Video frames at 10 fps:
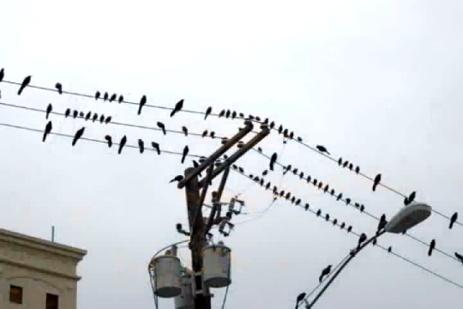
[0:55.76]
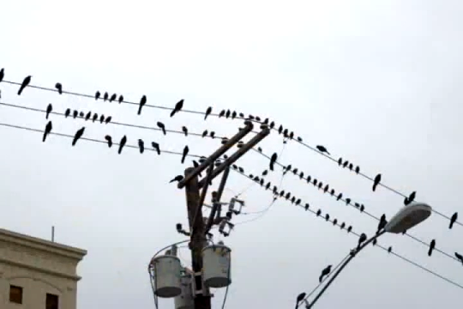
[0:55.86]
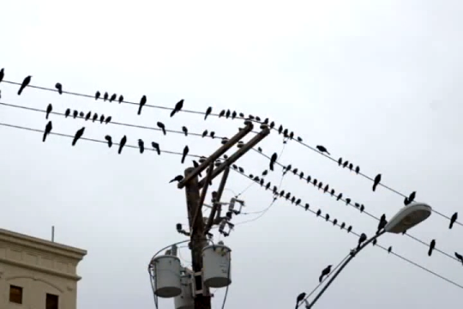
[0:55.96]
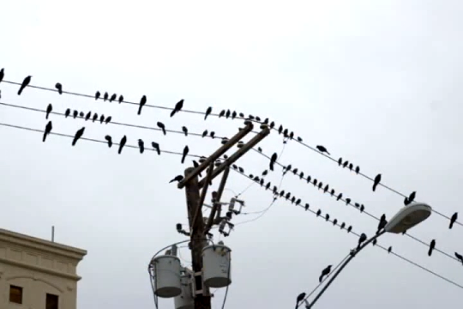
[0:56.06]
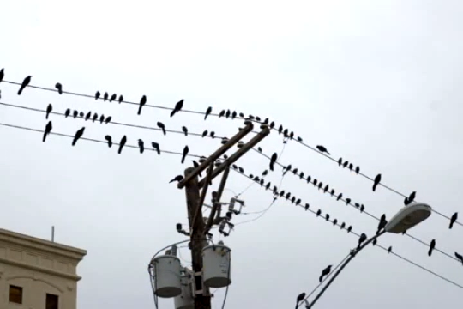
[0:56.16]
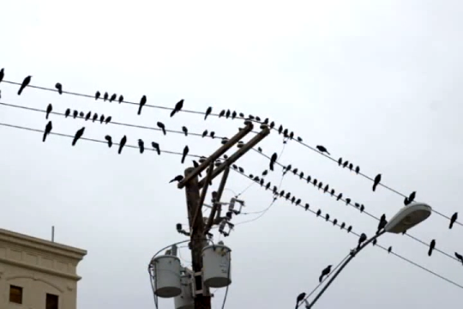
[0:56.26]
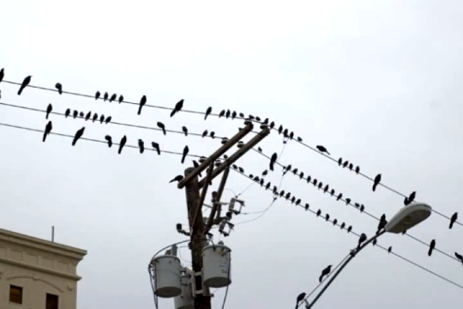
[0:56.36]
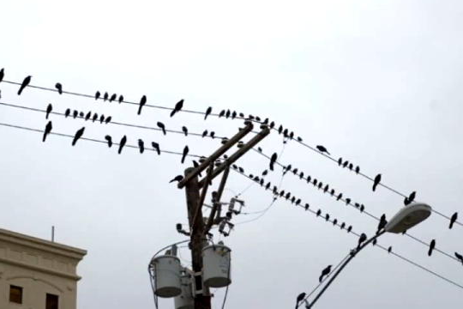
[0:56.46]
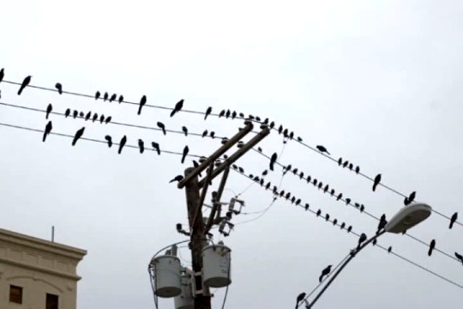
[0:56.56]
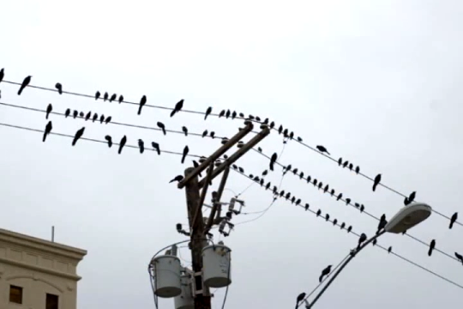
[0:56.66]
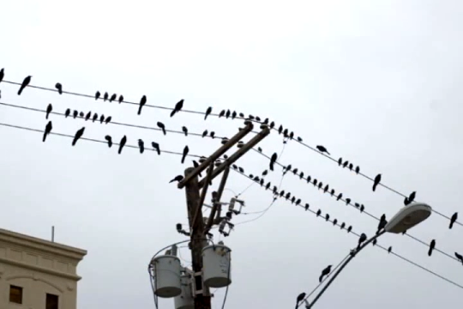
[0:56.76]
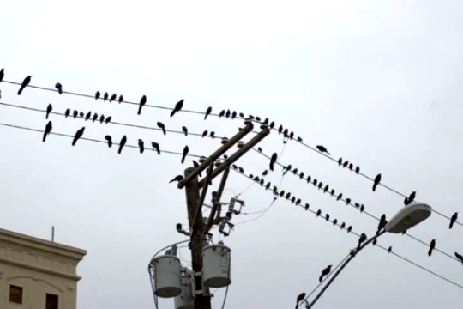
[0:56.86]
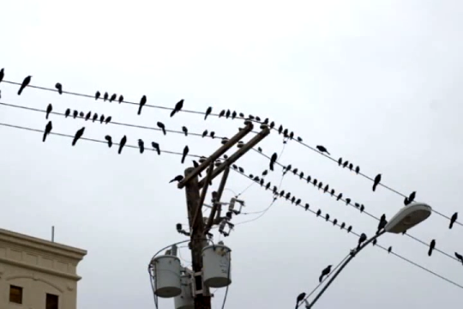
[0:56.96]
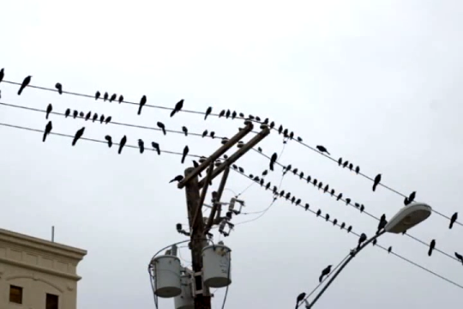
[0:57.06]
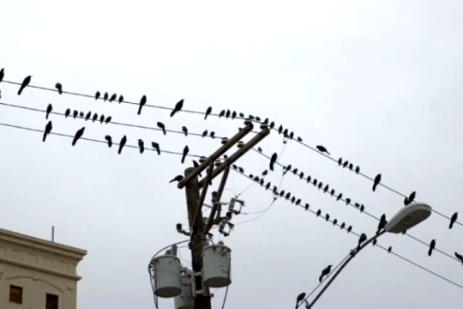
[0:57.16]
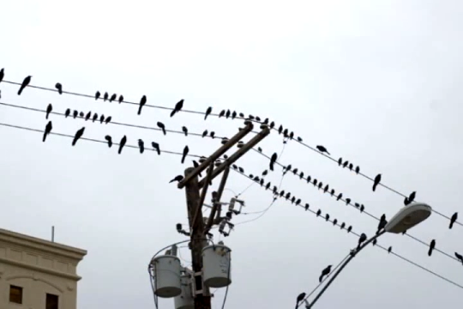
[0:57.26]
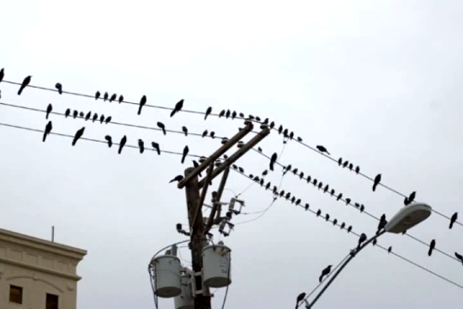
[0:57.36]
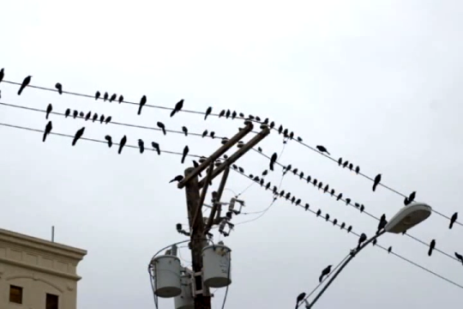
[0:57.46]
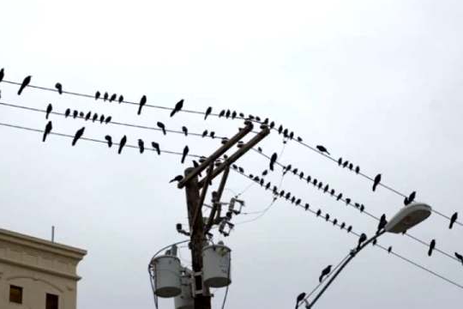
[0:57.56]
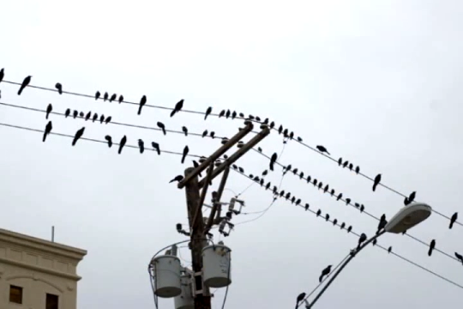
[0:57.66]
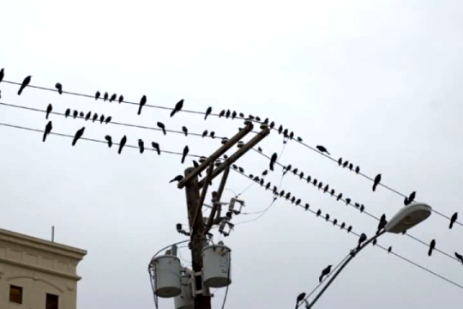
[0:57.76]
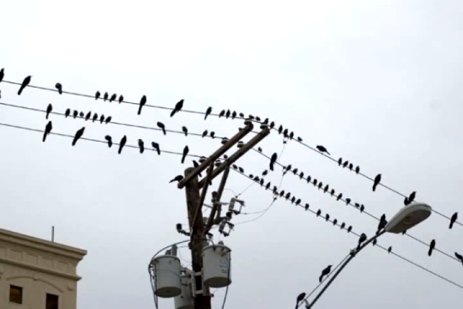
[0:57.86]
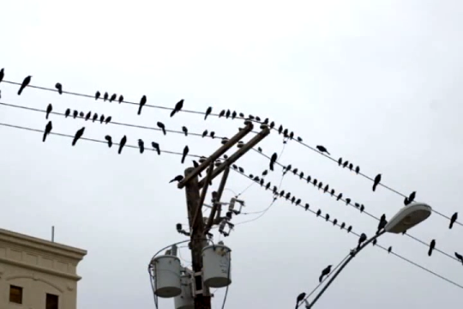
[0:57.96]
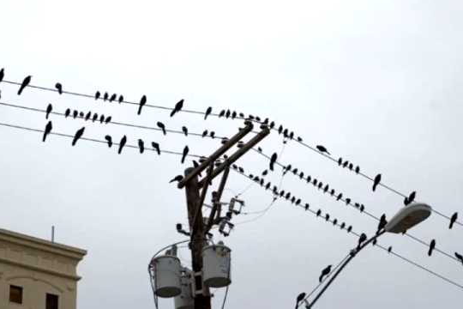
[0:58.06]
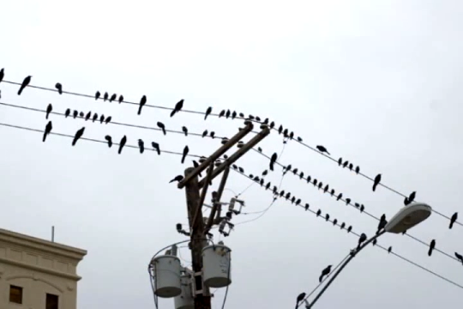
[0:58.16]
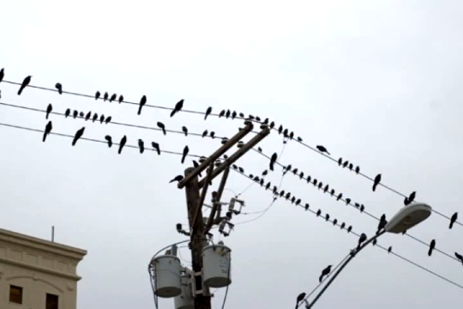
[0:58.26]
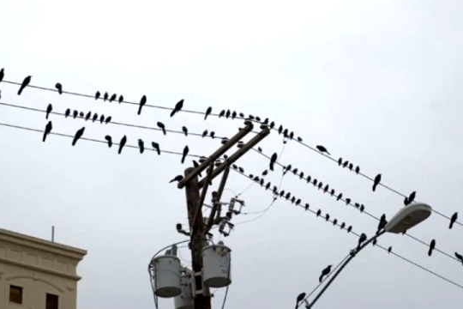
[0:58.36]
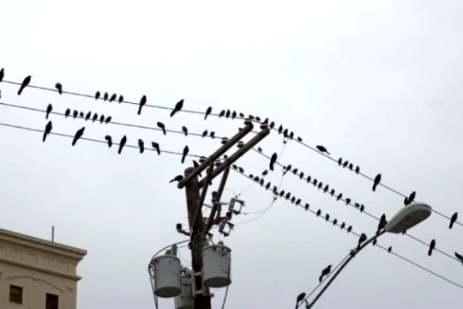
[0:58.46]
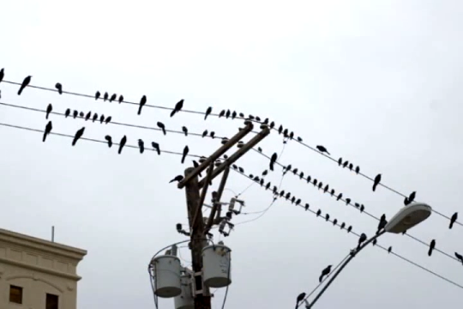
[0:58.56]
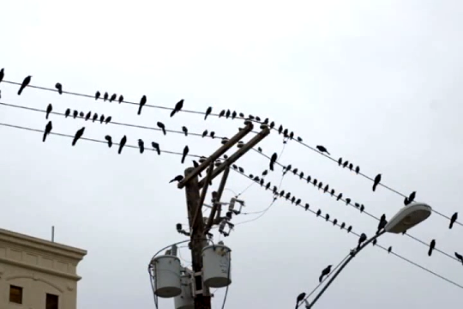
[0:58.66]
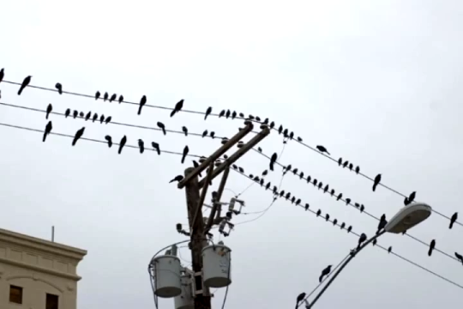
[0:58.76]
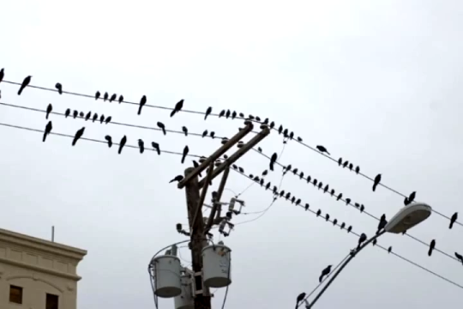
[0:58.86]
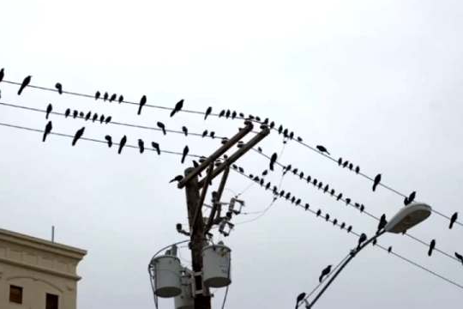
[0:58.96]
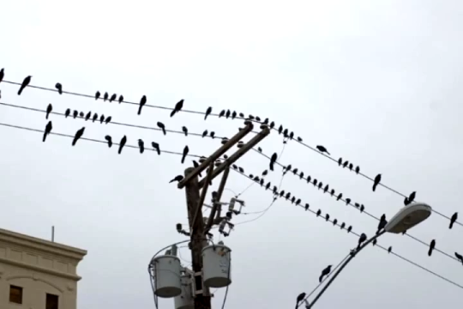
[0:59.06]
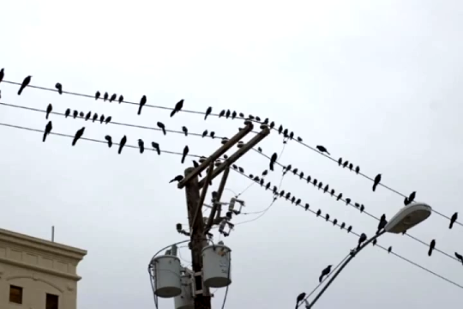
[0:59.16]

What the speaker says: Nobody's mouth can be seen.